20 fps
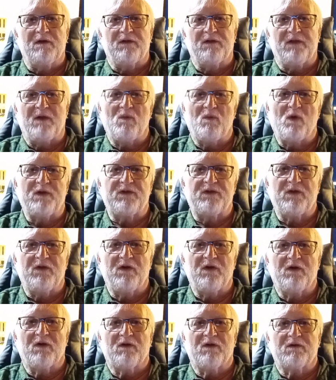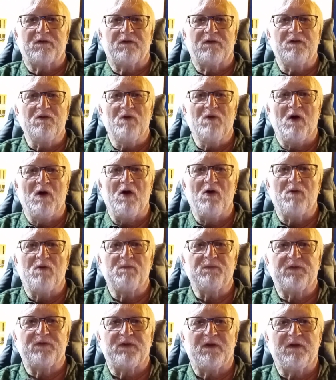They went to their new
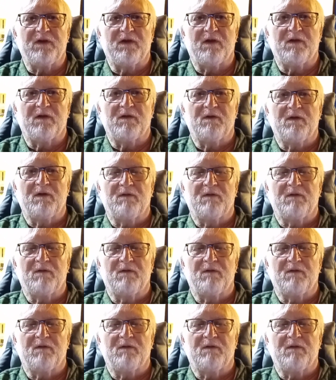homes in the